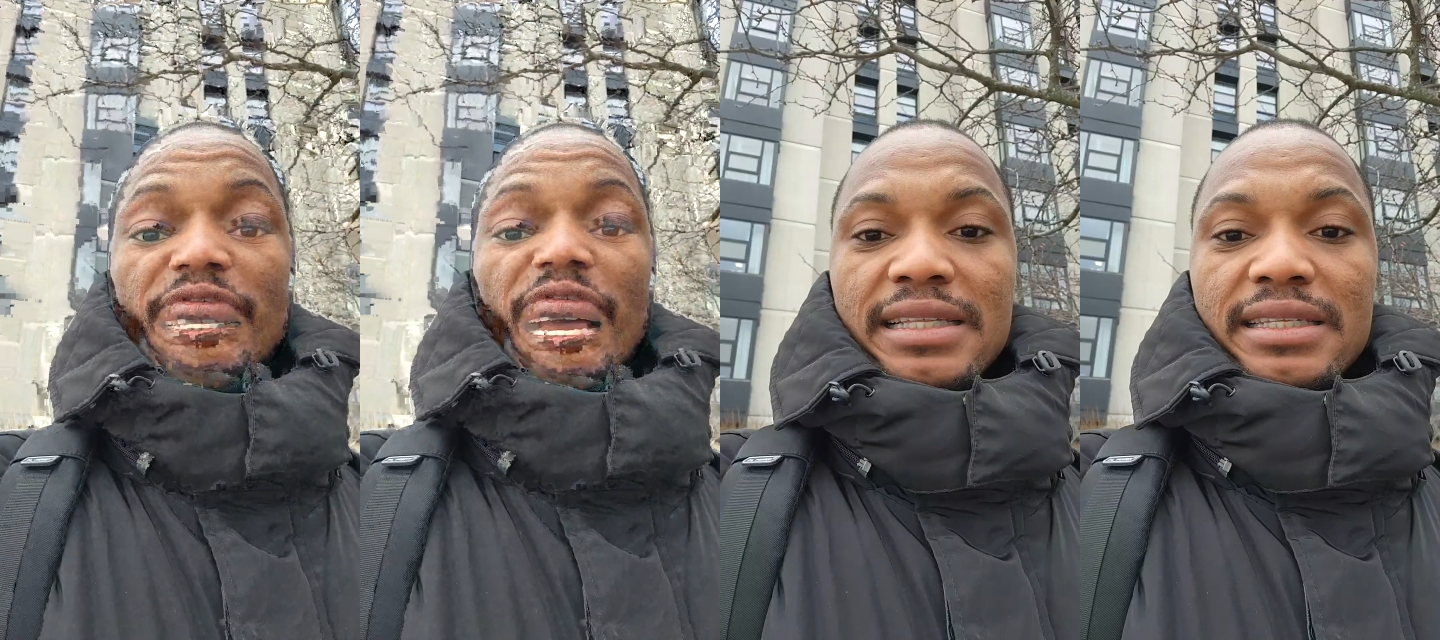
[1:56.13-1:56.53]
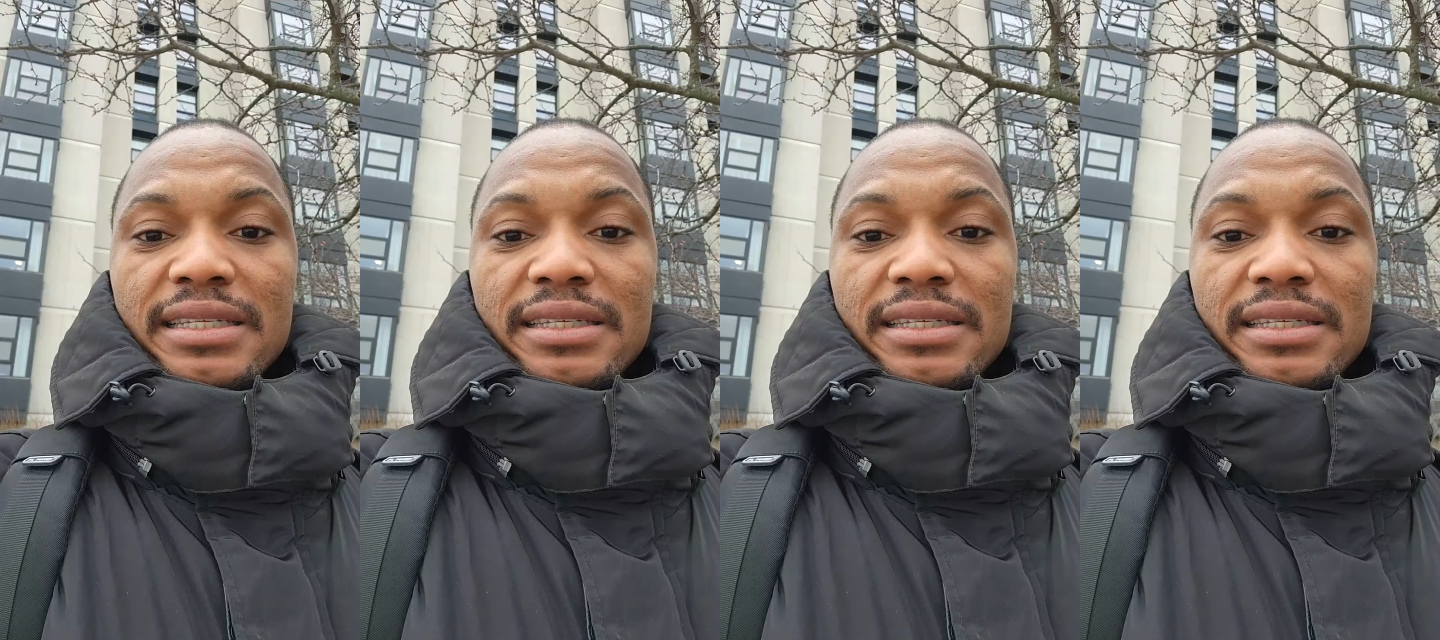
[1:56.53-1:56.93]
that
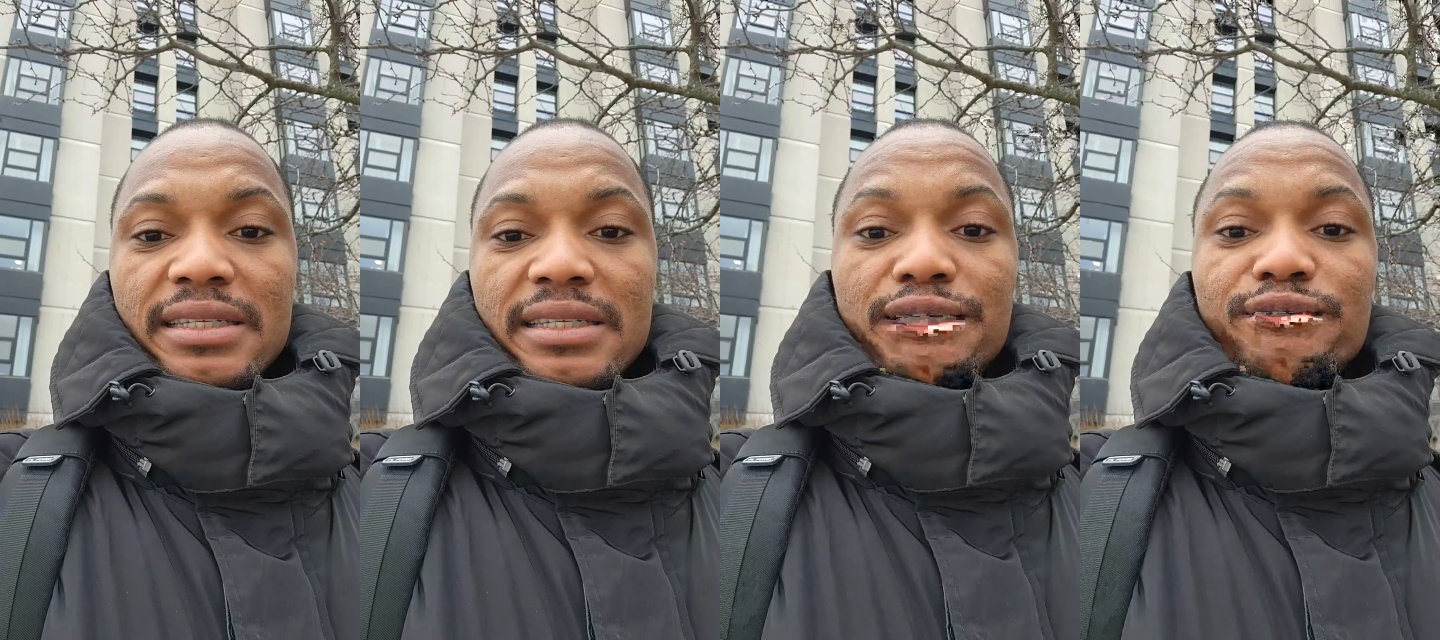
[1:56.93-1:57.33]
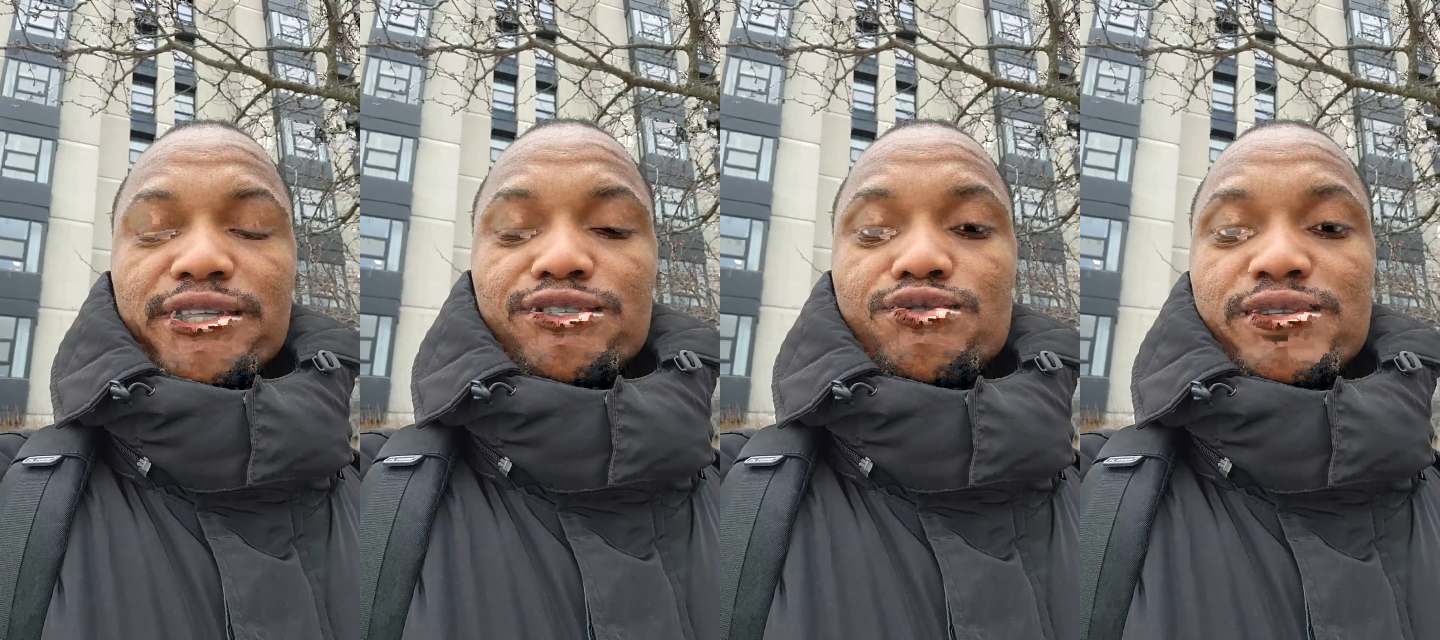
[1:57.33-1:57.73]
if you are
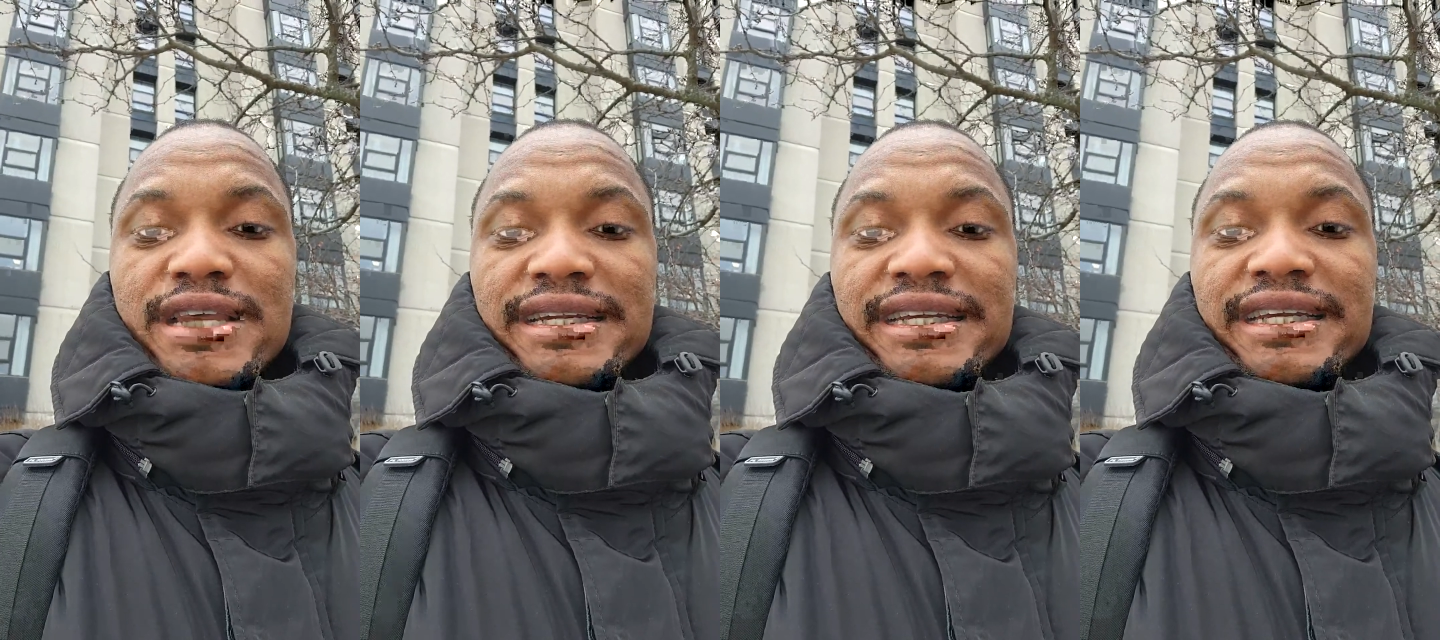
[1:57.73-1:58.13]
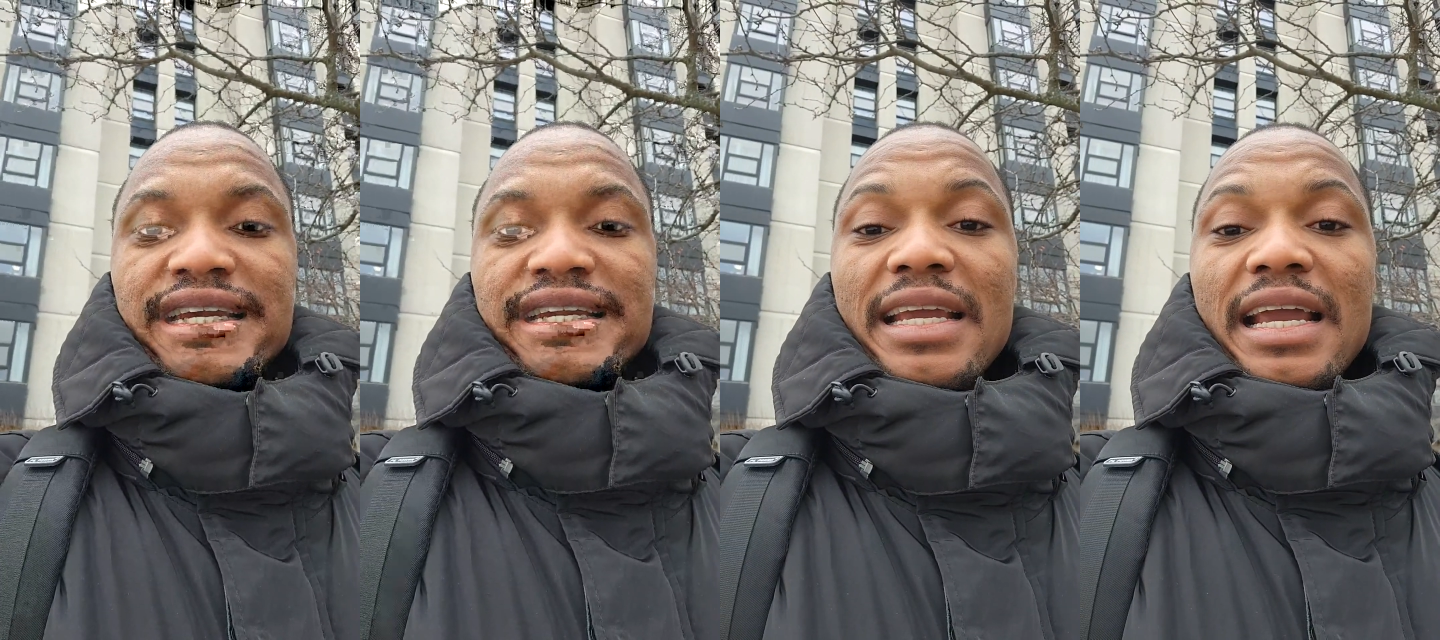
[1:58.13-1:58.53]
going to study in
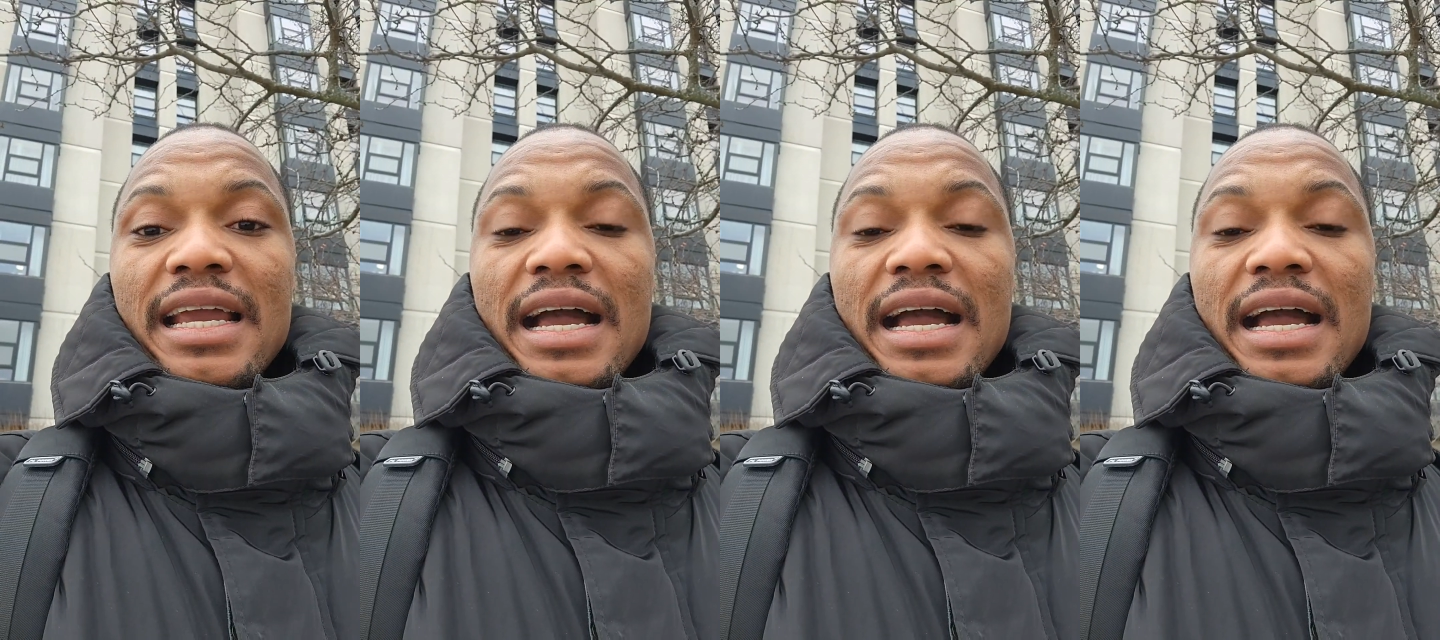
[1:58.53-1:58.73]
any